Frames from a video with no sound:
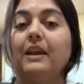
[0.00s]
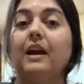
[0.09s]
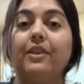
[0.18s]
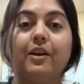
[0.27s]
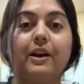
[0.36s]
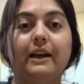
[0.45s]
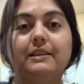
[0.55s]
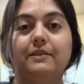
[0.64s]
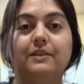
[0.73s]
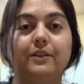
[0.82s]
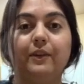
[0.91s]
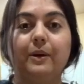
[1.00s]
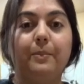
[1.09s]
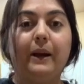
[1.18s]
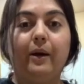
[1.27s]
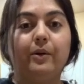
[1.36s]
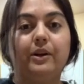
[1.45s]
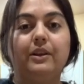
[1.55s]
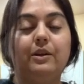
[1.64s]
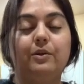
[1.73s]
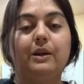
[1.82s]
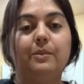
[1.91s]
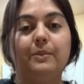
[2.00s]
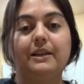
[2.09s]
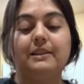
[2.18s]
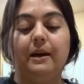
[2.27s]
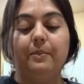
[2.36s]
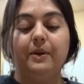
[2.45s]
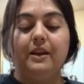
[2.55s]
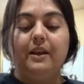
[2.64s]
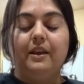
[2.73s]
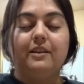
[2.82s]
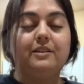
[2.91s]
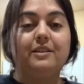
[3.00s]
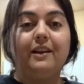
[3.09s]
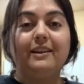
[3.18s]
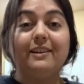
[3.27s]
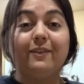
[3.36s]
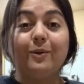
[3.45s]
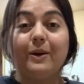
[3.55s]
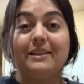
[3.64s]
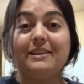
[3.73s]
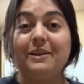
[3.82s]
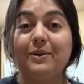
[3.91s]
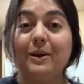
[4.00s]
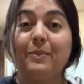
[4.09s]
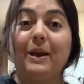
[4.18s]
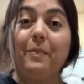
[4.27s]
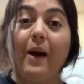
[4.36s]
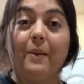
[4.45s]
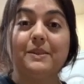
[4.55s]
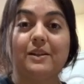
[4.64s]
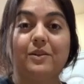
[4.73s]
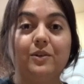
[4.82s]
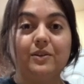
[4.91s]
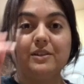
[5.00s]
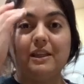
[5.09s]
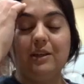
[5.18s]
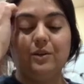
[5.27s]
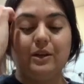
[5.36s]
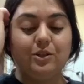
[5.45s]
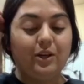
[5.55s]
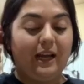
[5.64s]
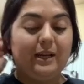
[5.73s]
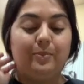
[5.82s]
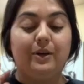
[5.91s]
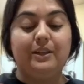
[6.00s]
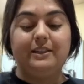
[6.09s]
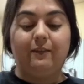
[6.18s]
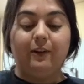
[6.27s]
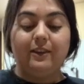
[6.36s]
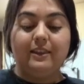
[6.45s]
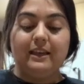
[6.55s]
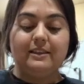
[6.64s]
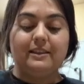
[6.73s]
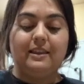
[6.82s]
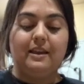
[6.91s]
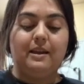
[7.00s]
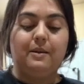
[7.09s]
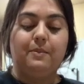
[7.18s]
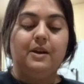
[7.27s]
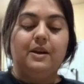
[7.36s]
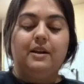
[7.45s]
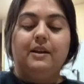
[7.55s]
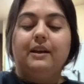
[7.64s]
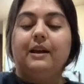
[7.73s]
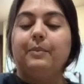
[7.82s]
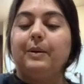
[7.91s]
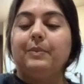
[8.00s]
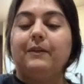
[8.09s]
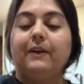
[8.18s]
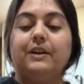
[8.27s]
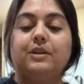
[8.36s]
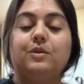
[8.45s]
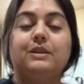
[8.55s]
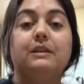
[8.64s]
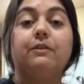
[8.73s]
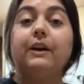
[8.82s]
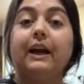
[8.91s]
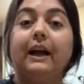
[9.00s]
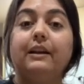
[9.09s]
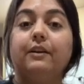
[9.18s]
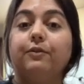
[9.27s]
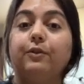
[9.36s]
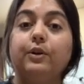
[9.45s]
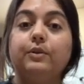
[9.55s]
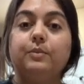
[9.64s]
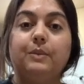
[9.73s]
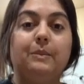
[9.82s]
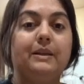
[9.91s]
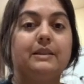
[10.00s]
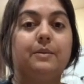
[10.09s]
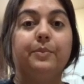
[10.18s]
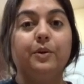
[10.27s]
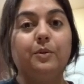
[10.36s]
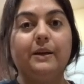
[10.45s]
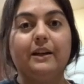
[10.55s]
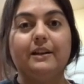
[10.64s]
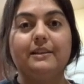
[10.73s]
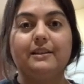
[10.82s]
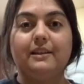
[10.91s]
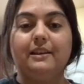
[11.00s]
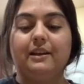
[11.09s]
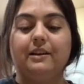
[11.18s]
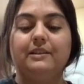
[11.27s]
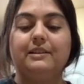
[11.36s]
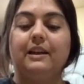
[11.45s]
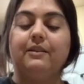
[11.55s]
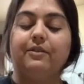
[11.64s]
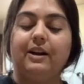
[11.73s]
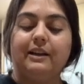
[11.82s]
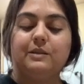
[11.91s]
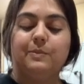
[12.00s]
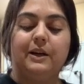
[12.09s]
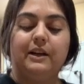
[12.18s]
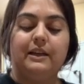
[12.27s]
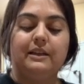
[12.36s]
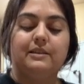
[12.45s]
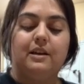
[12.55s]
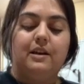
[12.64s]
other kinds of different powder that you can mix up. There's a lot of different ways that you can make popsicles, and you can try to put different things in them. It might be fun to do a different kind of fruit, maybe some blueberries in here instead of raspberries.